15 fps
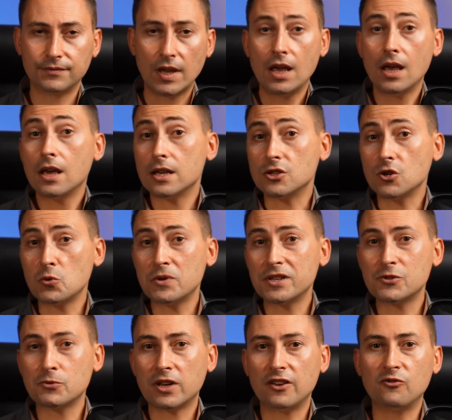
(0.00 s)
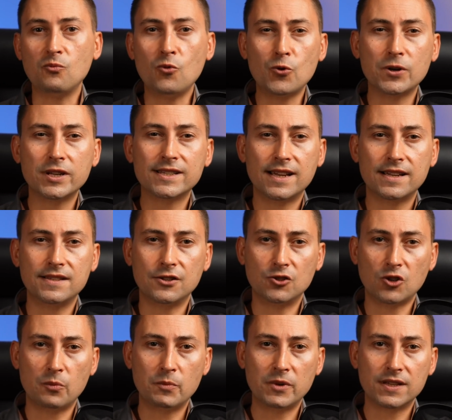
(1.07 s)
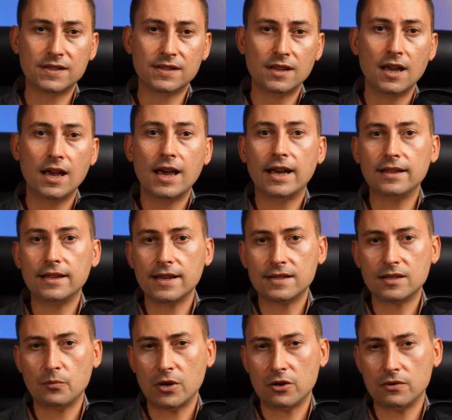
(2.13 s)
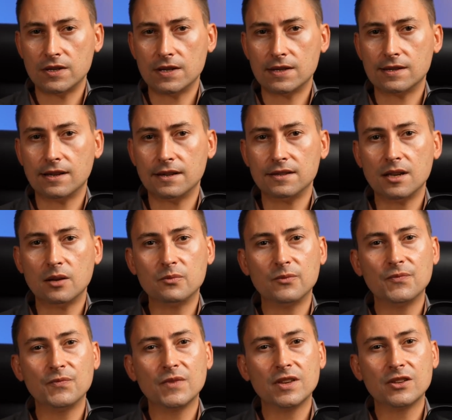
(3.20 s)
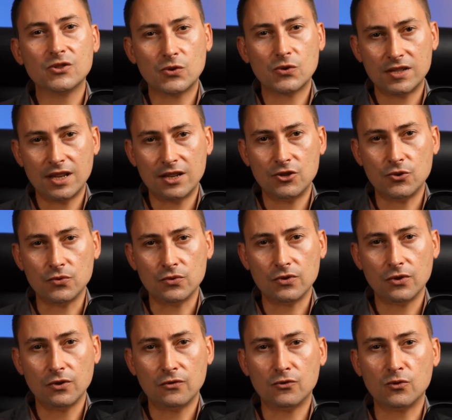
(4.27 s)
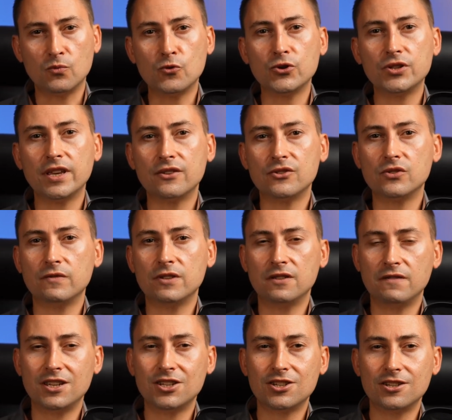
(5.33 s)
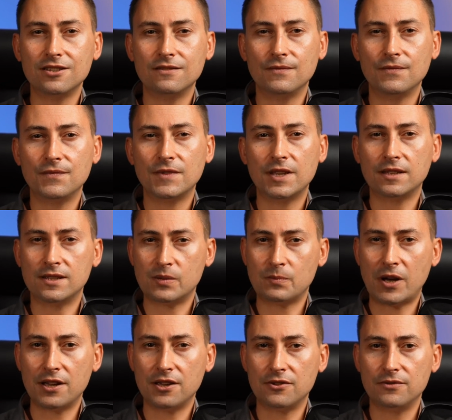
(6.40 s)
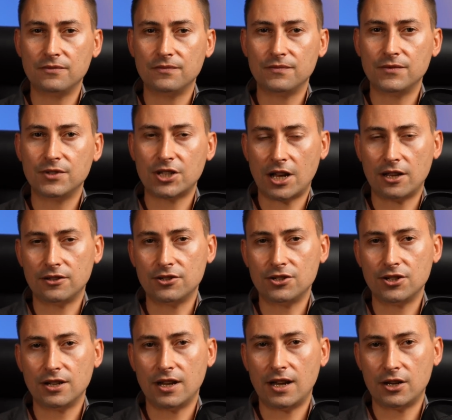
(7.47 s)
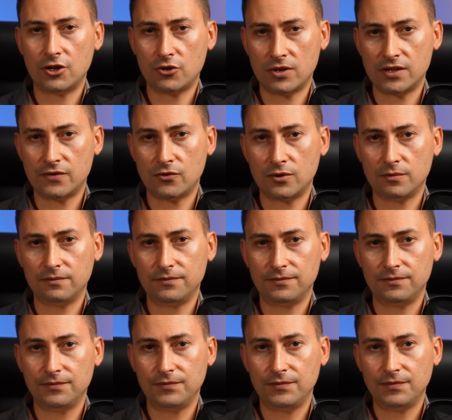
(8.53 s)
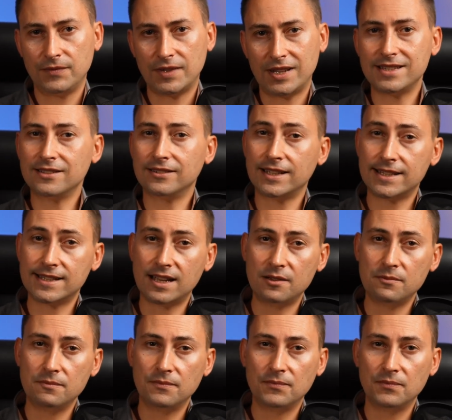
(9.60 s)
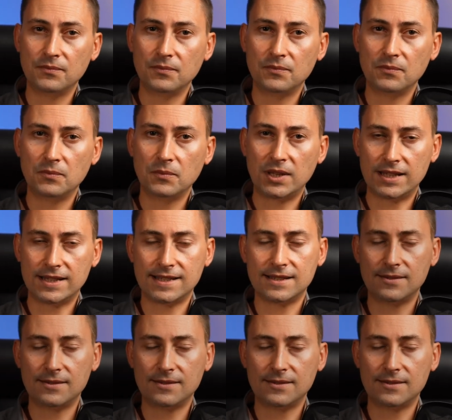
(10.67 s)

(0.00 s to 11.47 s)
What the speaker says: As always, we have more exciting topics and guest appearances lined up, so stay tuned for more tales of innovation that inspire, challenge, and transform. Until next time, peace.